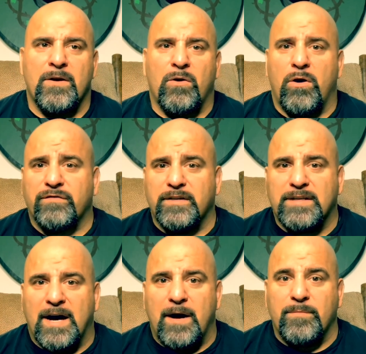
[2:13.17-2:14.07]

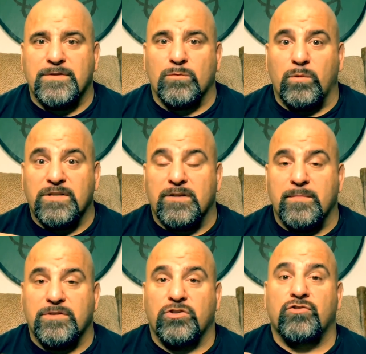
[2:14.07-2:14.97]
Oftentimes, wisdom
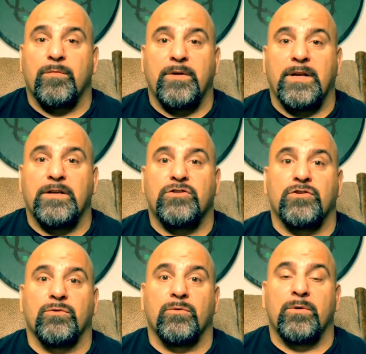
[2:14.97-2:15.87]
is attributed
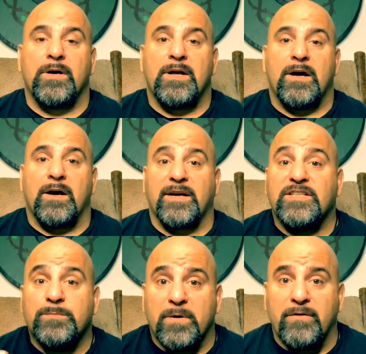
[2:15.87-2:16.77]
to
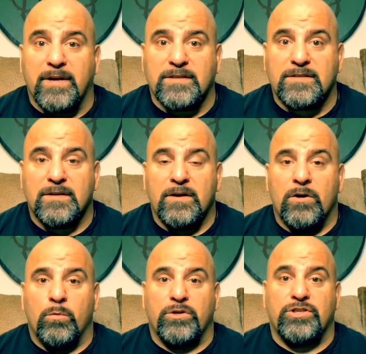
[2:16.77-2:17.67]
experience,
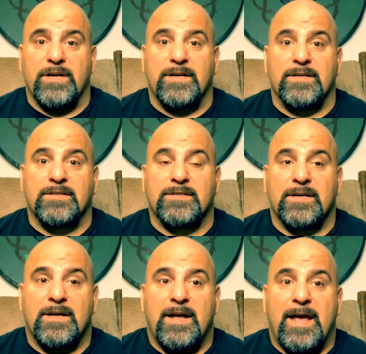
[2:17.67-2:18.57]
which is
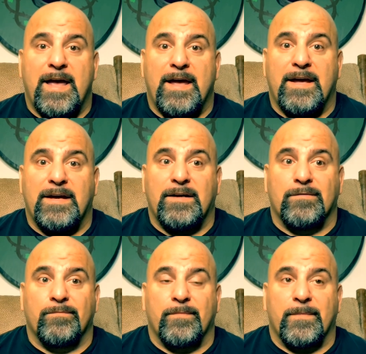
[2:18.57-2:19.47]
a
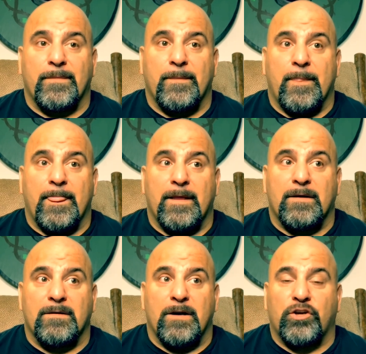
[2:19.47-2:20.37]

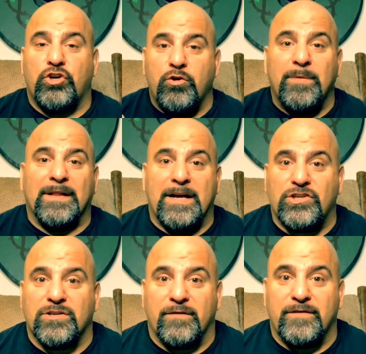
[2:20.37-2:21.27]

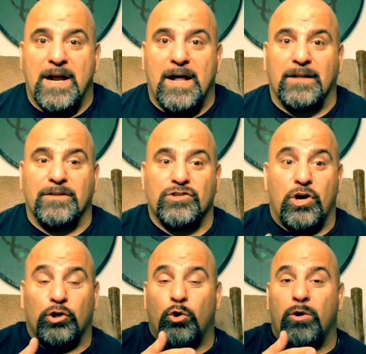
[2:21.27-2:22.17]
accumulation of knowledge
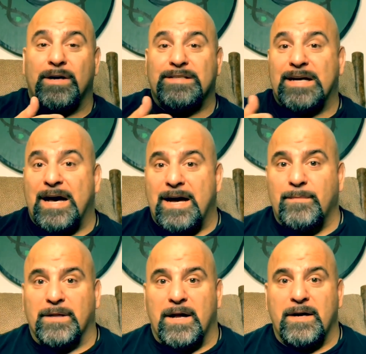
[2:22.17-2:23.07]
along a
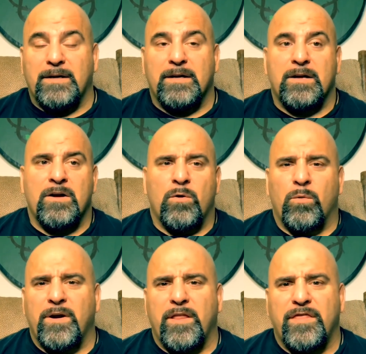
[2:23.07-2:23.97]
timeline.
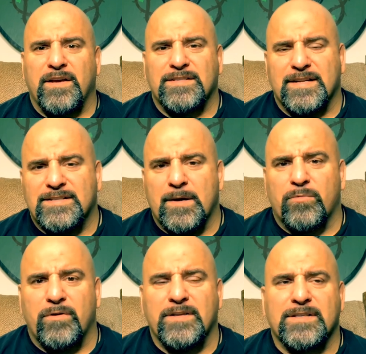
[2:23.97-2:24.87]
One of the things that
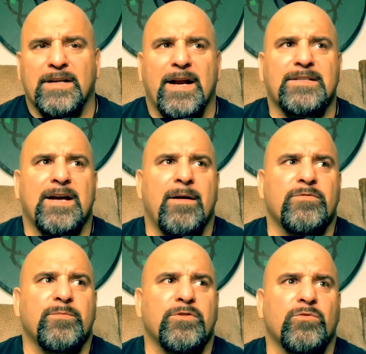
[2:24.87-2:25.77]
separates a lot of times
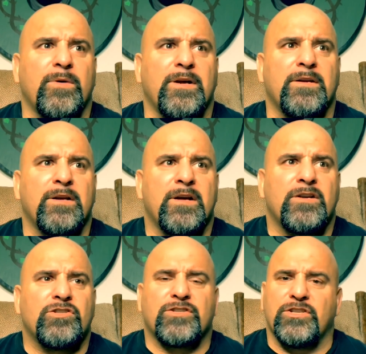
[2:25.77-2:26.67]
between
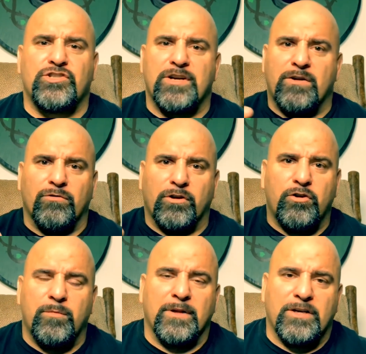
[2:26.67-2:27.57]
just the general
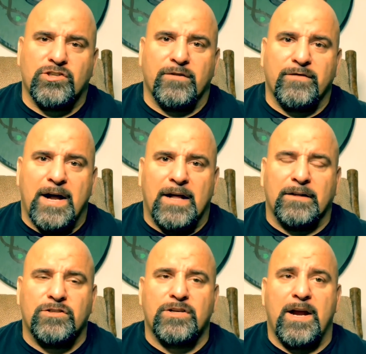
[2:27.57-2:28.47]
accumulation of
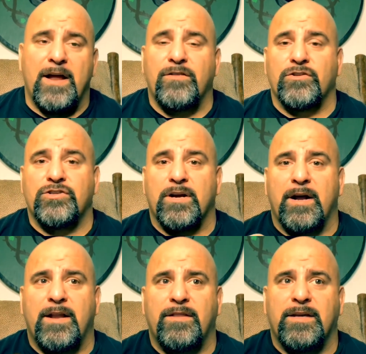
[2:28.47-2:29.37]
knowledge and
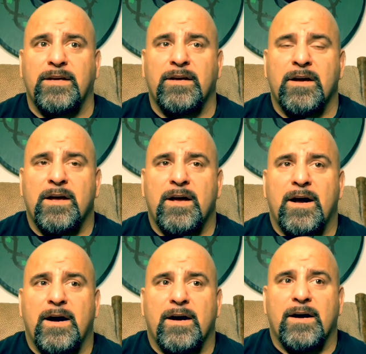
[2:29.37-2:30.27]
the
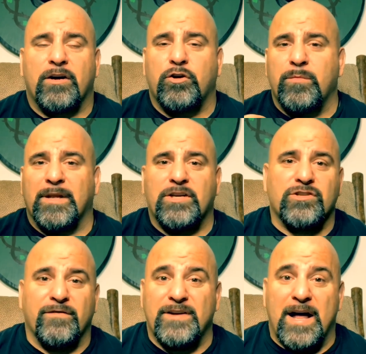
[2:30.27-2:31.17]

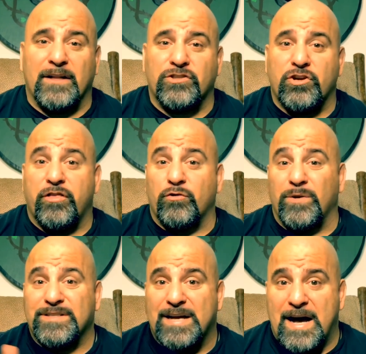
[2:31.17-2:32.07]
accumulation of knowledge through
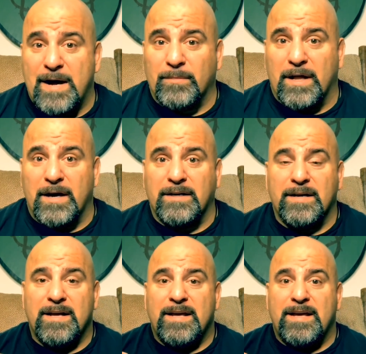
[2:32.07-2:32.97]
a timeline
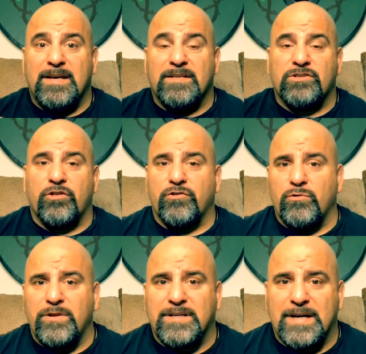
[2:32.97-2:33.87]
is
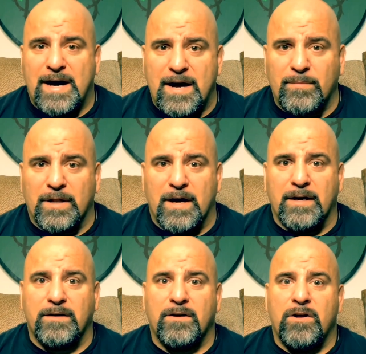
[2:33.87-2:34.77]
through the
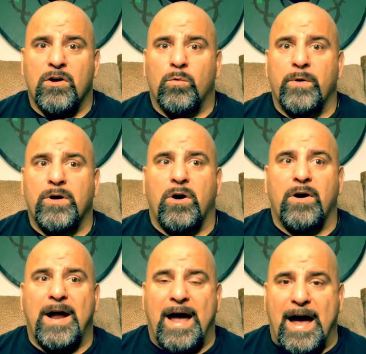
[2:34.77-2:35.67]
timeline we
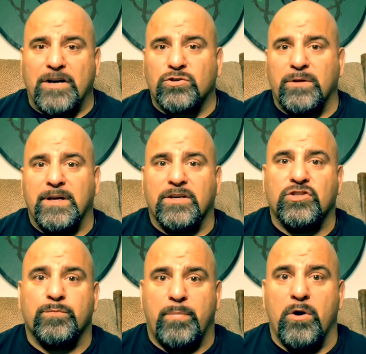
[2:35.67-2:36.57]
are actually
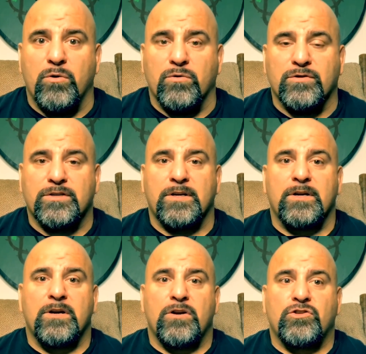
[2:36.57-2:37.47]
exposed
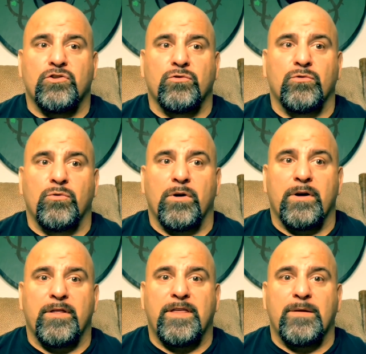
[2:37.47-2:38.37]
to
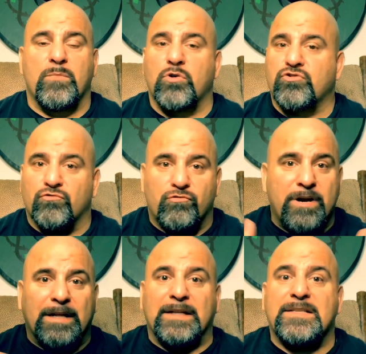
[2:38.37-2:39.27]
the most
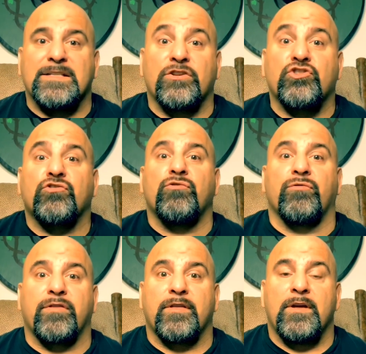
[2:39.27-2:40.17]
realistic
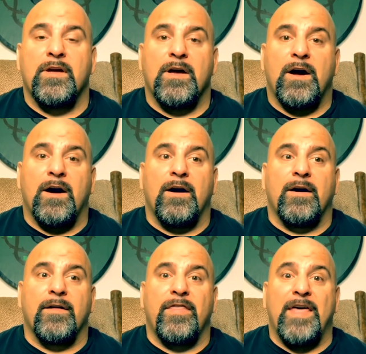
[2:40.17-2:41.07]
truth
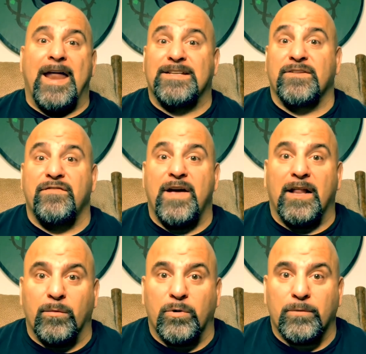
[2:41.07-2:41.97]
that is
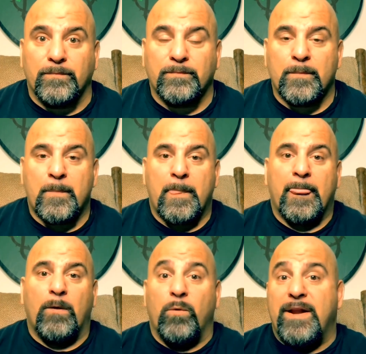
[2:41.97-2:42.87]
available
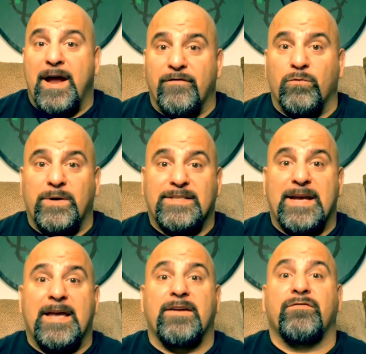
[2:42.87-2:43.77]
whenever we
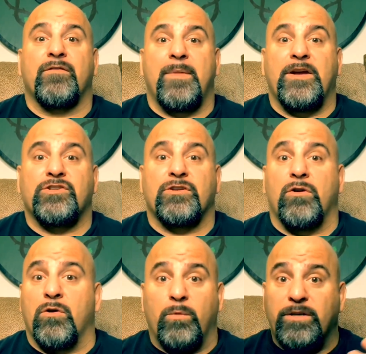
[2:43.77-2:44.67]
take information
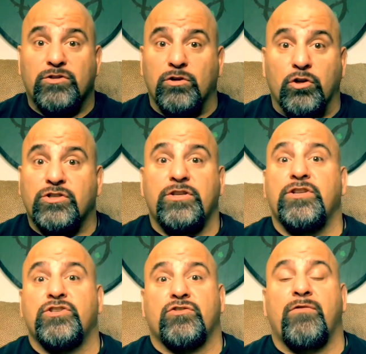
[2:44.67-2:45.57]
or we look to
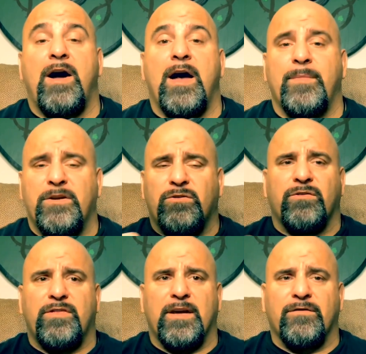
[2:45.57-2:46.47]
describe. And you
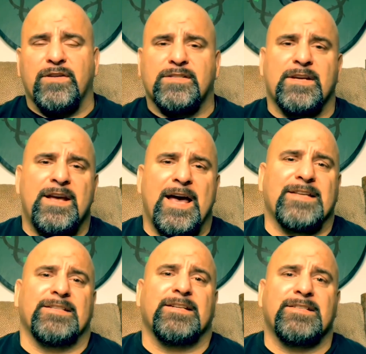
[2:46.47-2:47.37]
could think of this
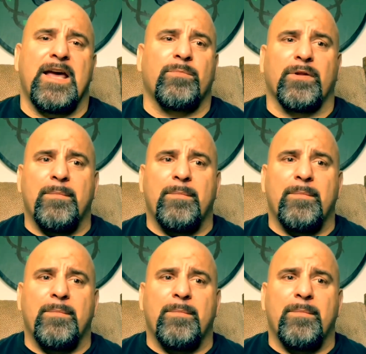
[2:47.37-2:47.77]
as an example.